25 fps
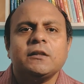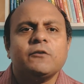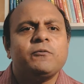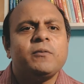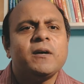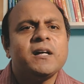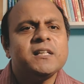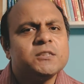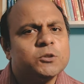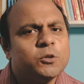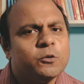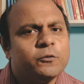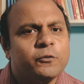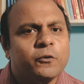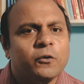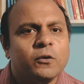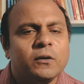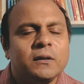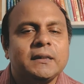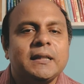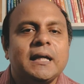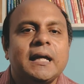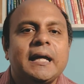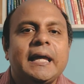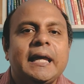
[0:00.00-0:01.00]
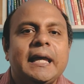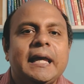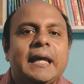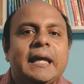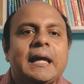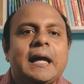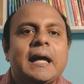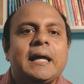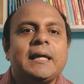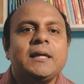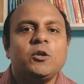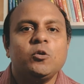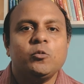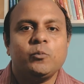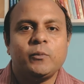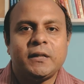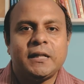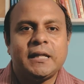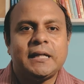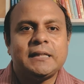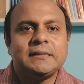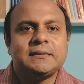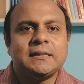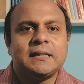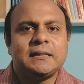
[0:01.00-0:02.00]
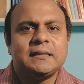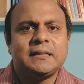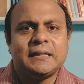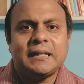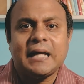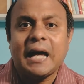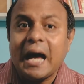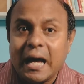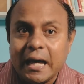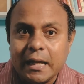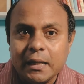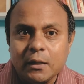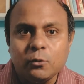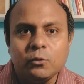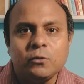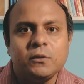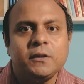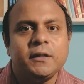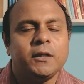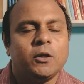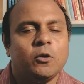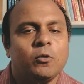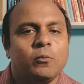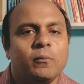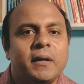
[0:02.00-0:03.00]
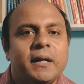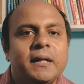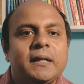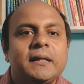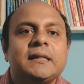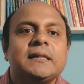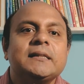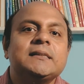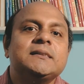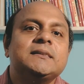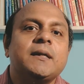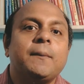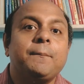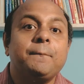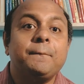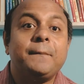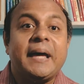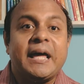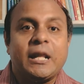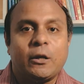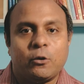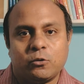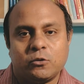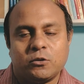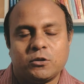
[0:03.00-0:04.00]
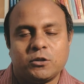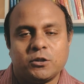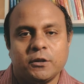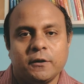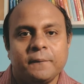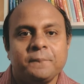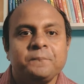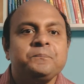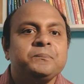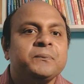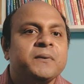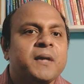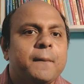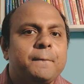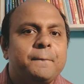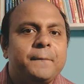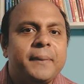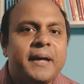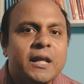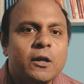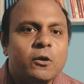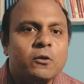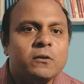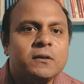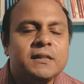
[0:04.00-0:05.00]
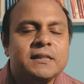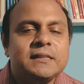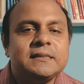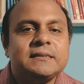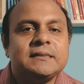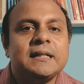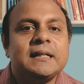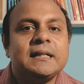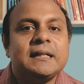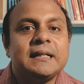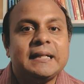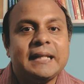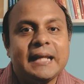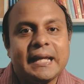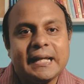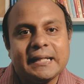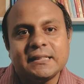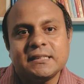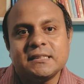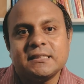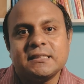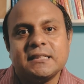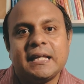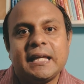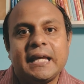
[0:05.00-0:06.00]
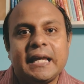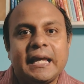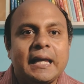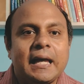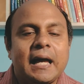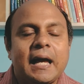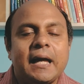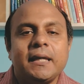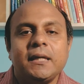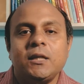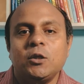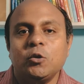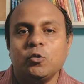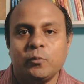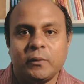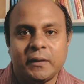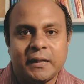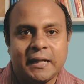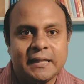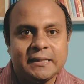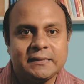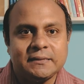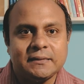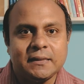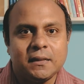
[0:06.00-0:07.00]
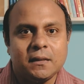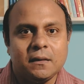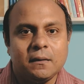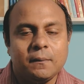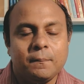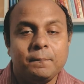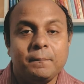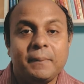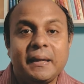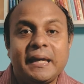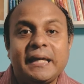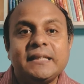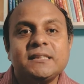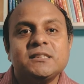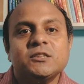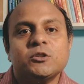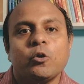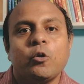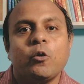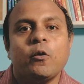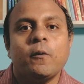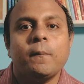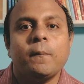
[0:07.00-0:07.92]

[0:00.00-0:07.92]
The first of all, the AI humanizer that I would recommend is the Parrot. Parrot is a text AI humanizer based